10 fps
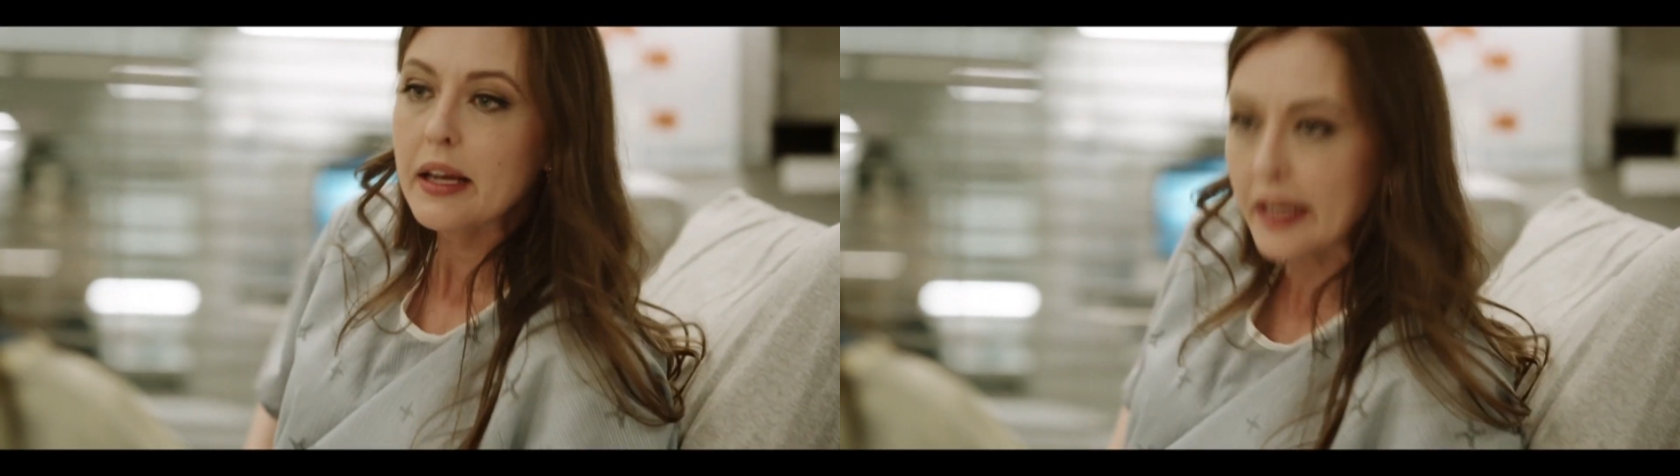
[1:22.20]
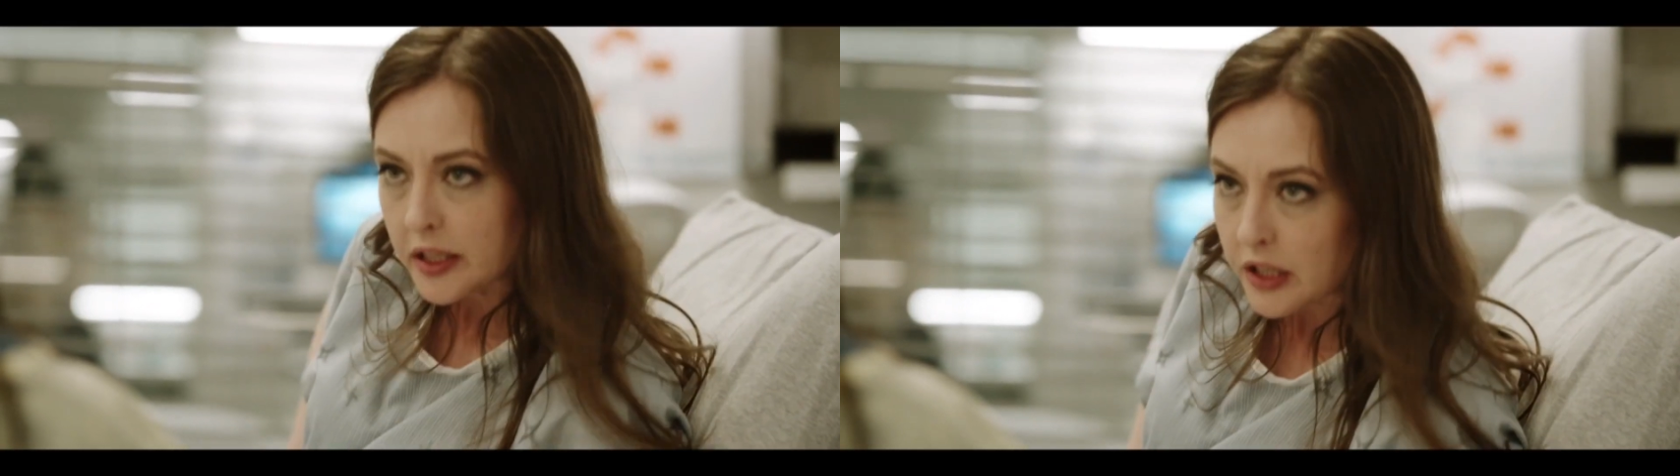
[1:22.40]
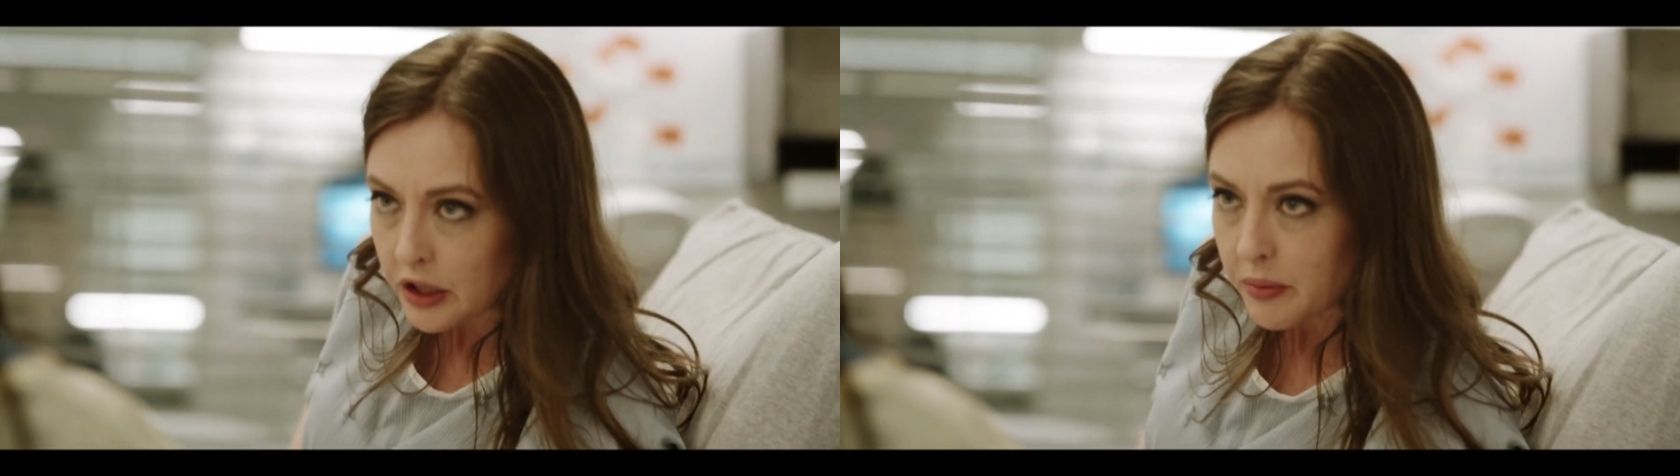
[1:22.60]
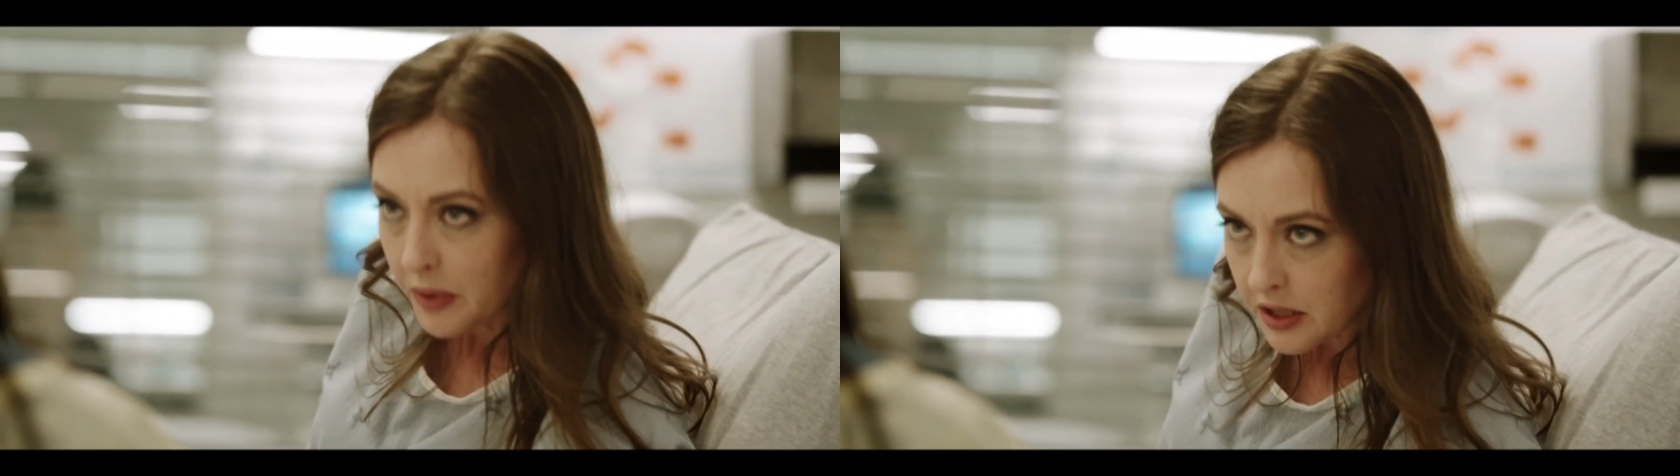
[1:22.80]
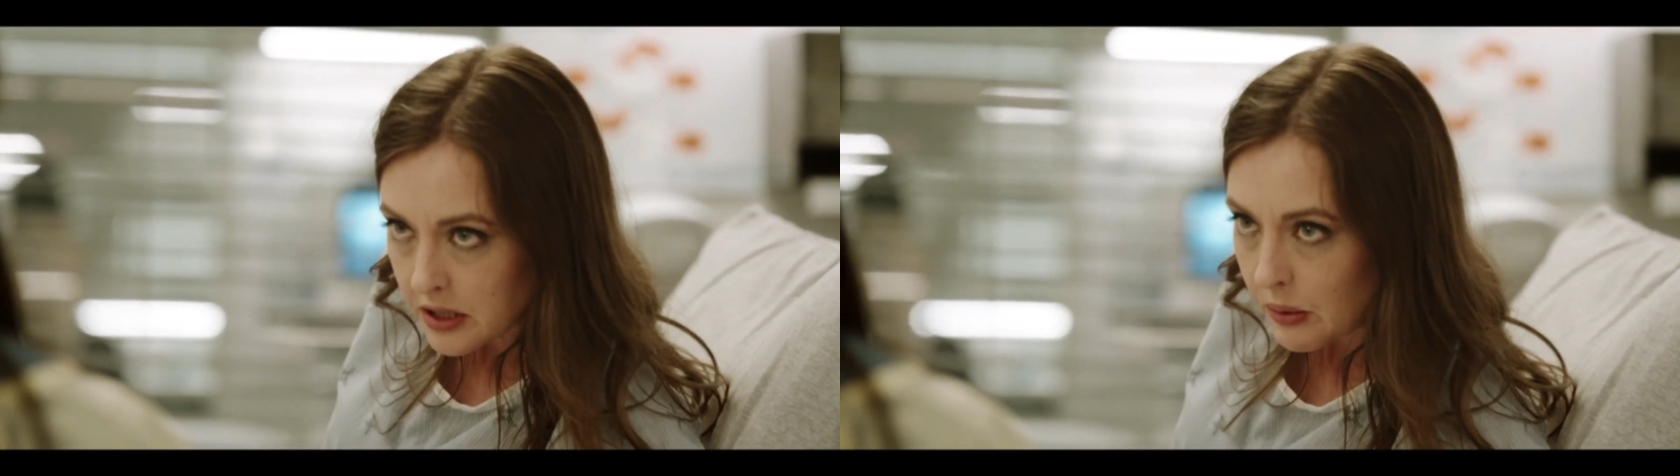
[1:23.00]
It
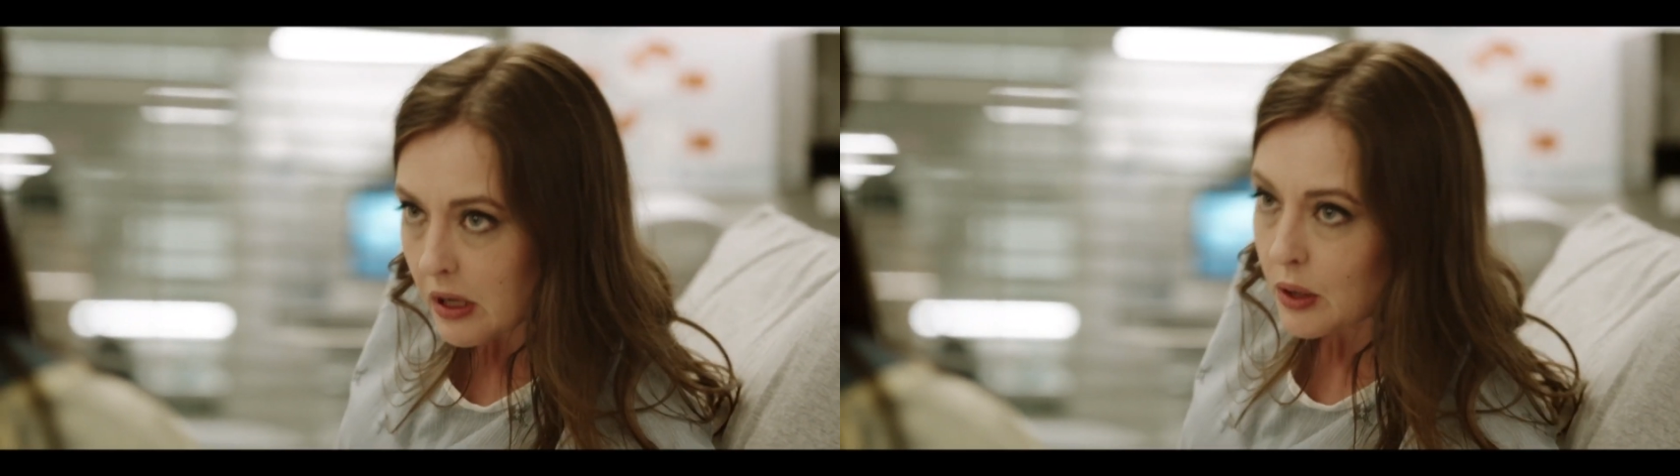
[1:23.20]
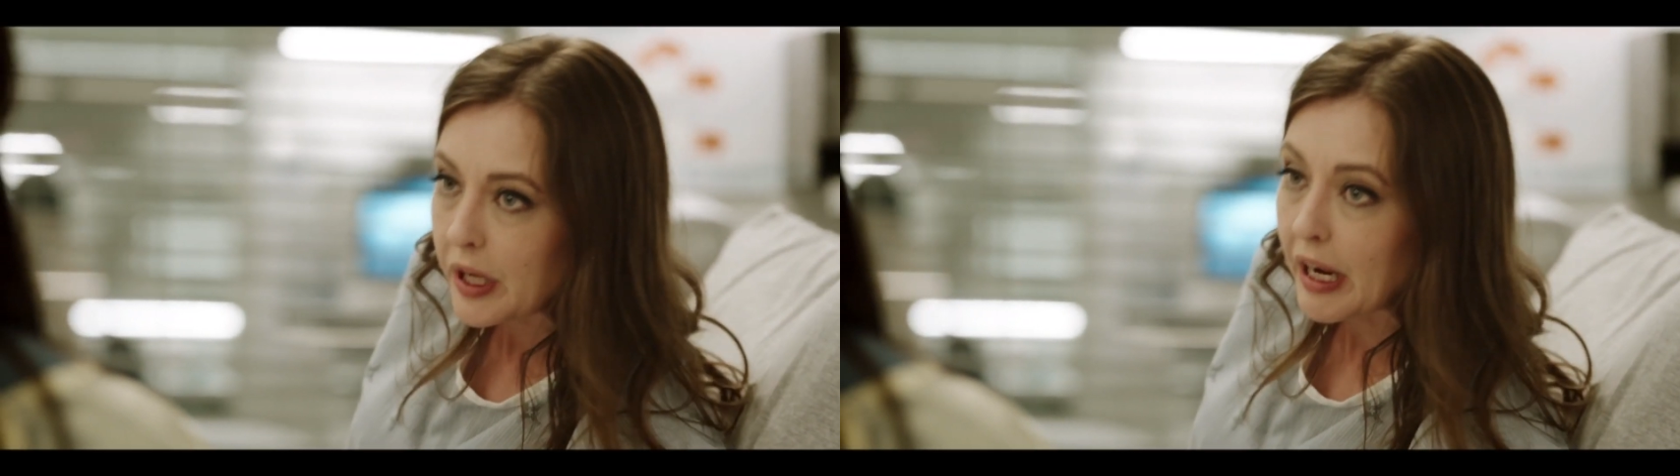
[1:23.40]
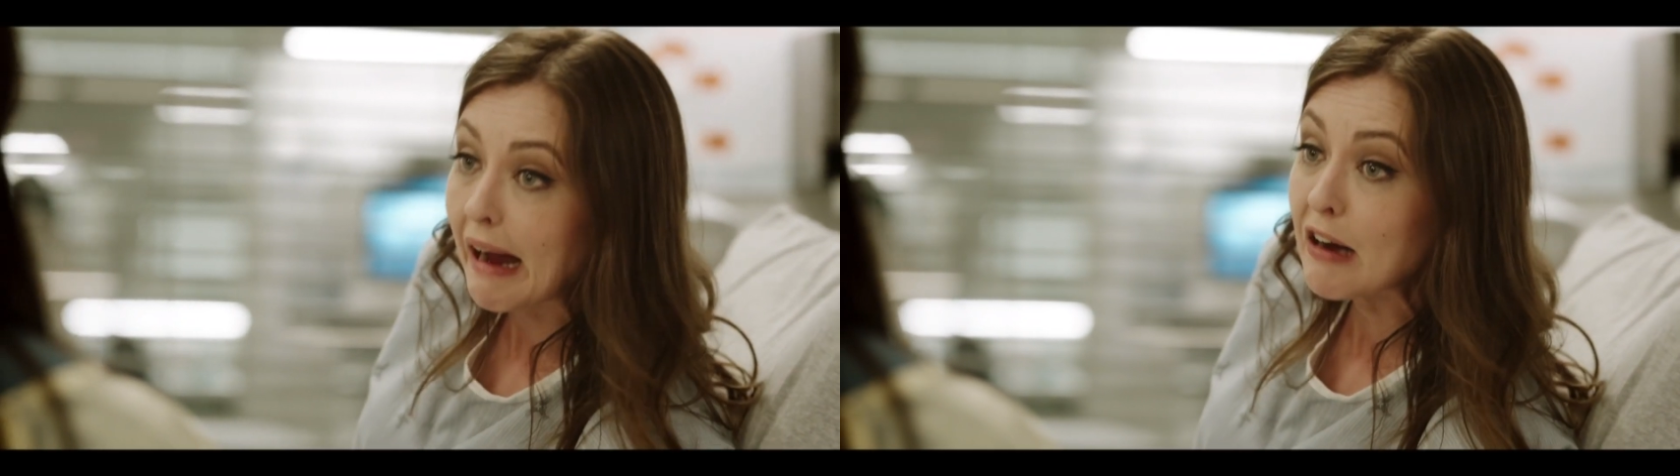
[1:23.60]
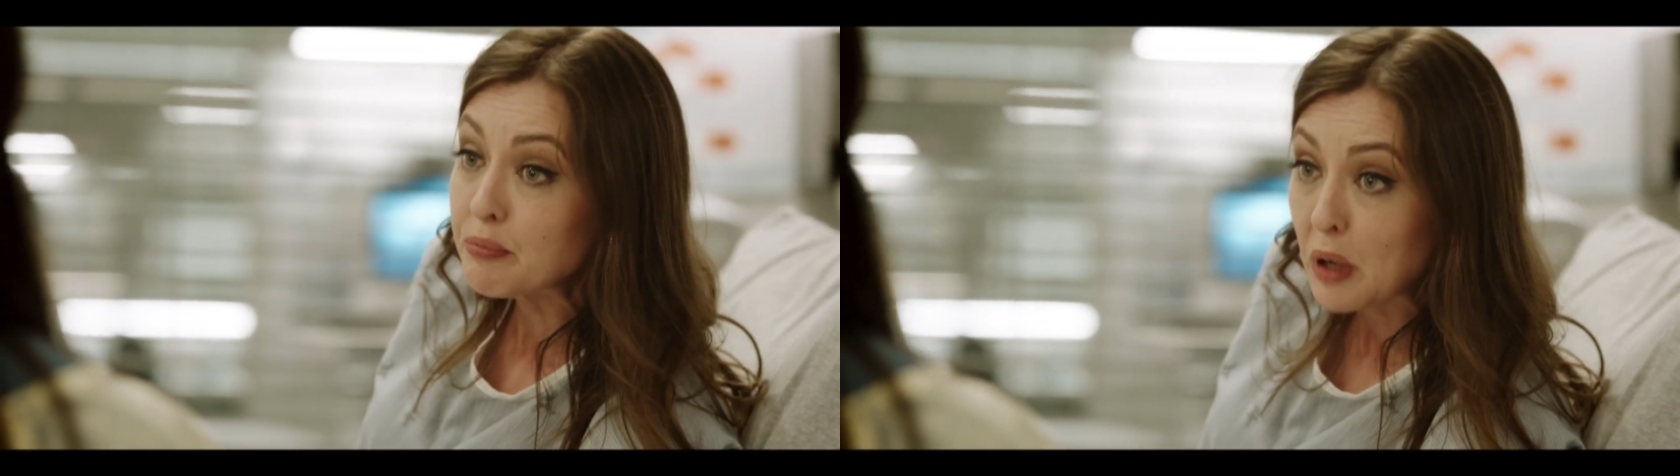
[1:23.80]
took me swallowing a half